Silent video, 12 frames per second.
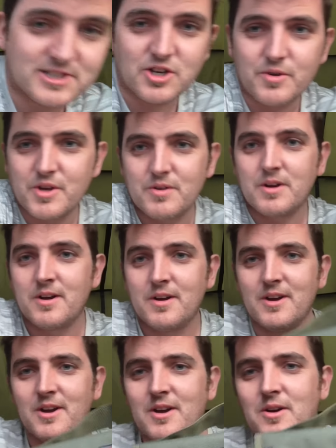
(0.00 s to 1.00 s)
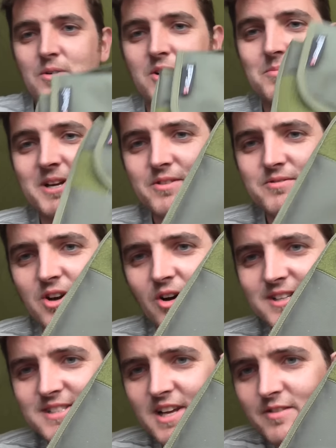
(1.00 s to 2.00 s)
show you one of my new
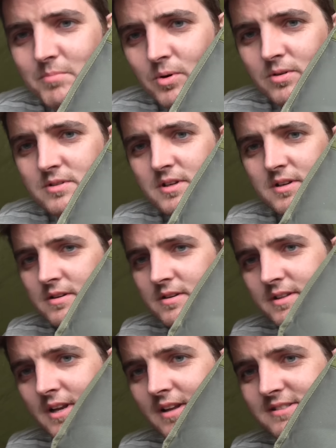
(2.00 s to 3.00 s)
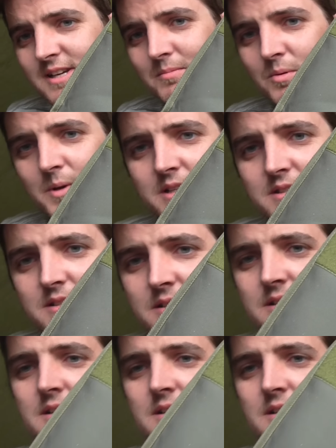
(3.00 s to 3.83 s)
toys that I've bought in the last couple of weeks.